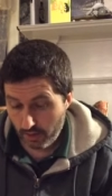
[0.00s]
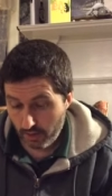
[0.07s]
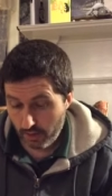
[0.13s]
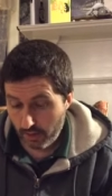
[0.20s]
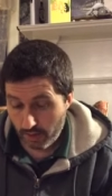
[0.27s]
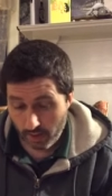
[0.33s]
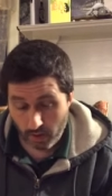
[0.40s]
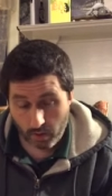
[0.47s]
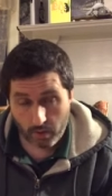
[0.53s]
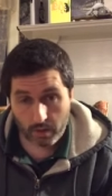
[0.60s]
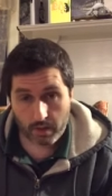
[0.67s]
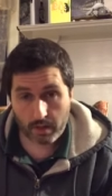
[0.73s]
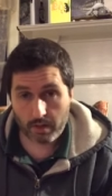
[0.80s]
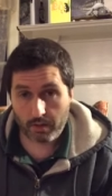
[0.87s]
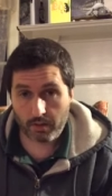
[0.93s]
you know,
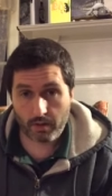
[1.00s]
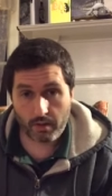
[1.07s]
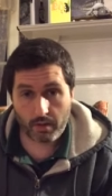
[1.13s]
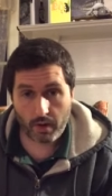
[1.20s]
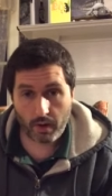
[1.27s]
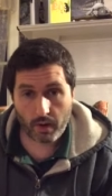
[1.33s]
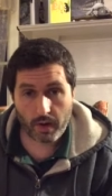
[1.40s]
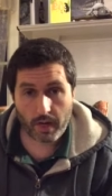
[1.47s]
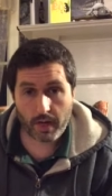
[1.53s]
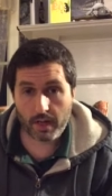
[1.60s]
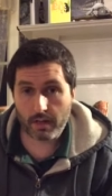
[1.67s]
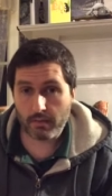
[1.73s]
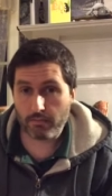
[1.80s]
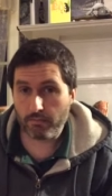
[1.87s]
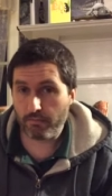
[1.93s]

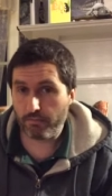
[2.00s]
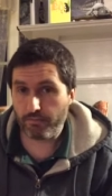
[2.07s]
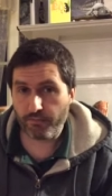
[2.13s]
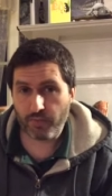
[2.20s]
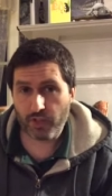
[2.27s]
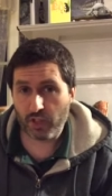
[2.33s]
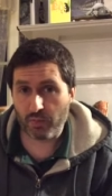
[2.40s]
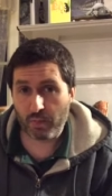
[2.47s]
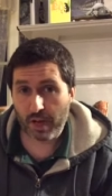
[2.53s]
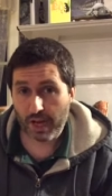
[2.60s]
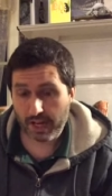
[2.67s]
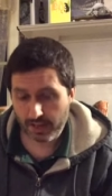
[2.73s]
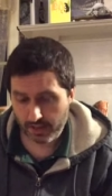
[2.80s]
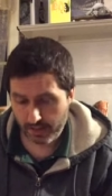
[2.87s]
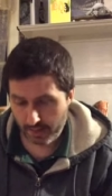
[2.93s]
curry,
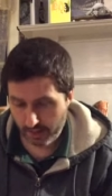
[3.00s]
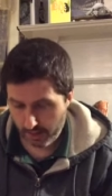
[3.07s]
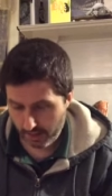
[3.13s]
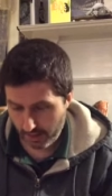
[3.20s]
spice.